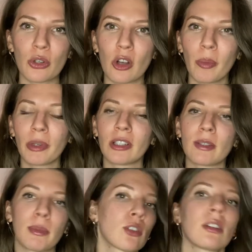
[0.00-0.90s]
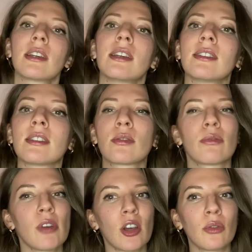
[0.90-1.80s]
shopping, especially in this
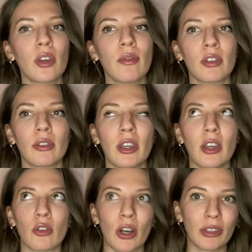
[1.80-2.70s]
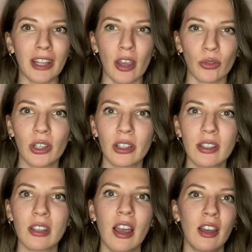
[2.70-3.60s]
very, very crowded
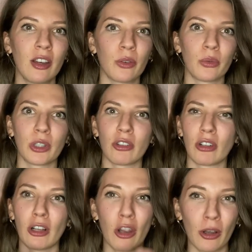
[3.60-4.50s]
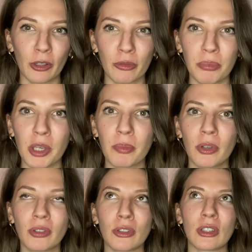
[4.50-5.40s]
areas where there are a lot of
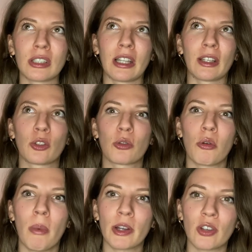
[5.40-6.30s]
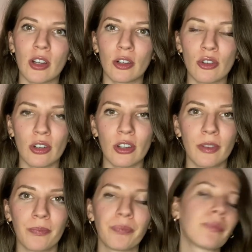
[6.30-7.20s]
people, there's like so much
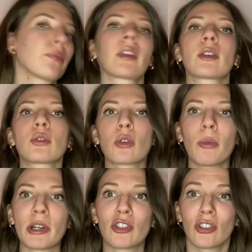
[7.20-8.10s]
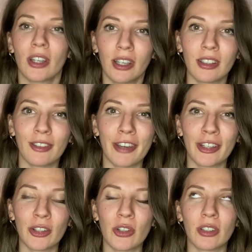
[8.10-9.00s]
energy, so much negative
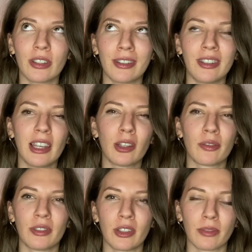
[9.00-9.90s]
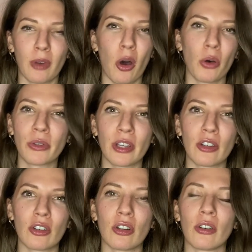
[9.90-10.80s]
energy, and at the end of the whole
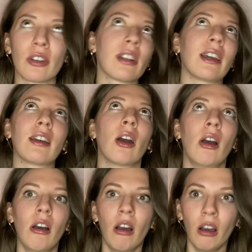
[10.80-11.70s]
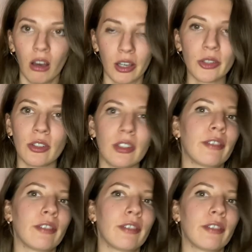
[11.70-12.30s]
session you're like, I just need